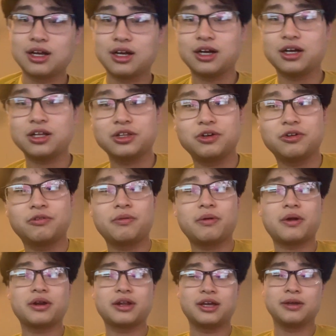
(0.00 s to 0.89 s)
Hello,
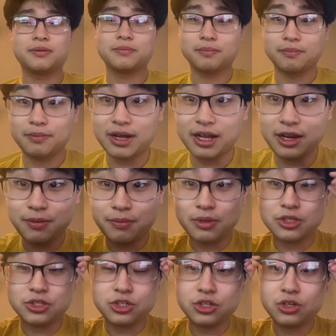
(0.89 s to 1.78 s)
Verdi. My name
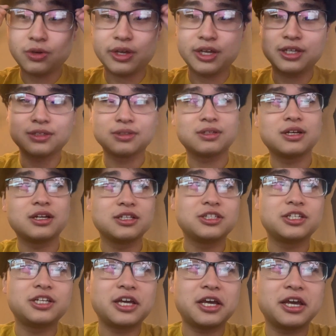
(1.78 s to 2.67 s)
is Sui.
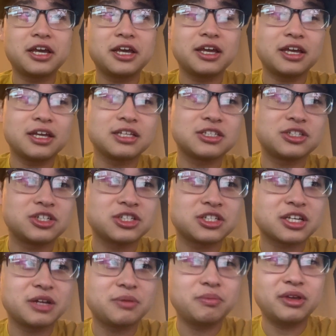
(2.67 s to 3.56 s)
Today is
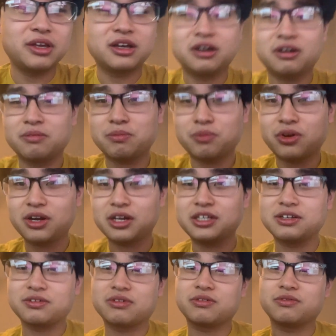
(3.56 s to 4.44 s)
just gonna be a pretty
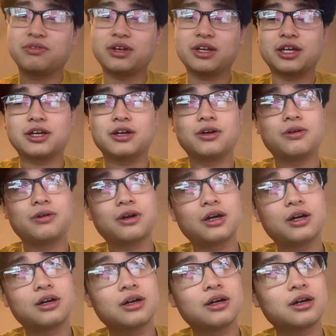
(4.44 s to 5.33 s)
different
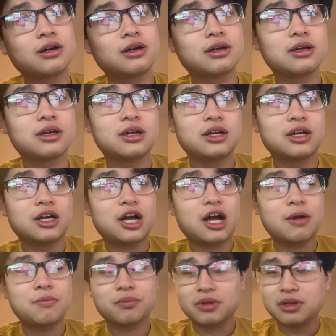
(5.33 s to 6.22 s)
video.
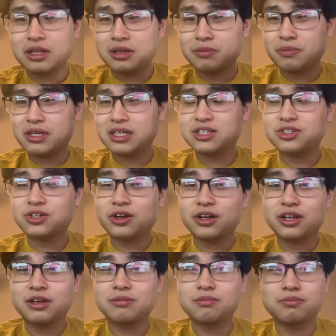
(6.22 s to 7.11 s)
I'm gonna be
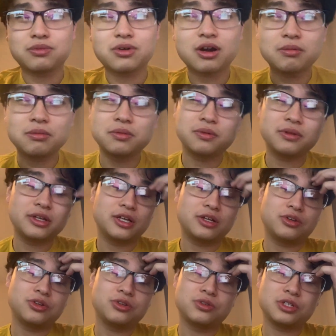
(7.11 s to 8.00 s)
starting probably a
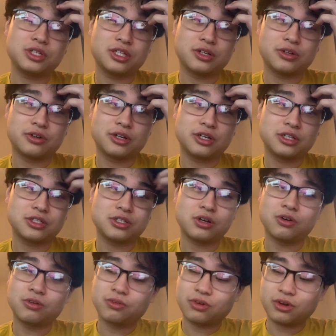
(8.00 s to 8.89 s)
new series
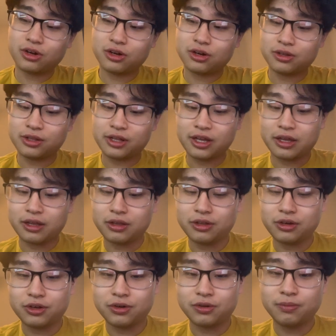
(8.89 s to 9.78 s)
over, like, you
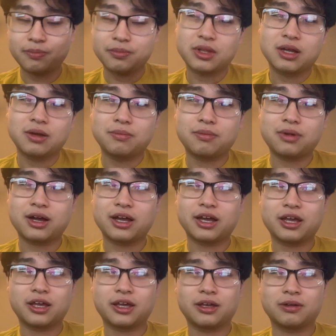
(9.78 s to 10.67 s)
know,
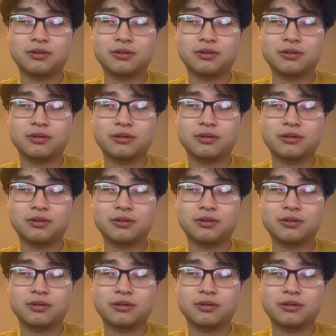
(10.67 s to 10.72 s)
my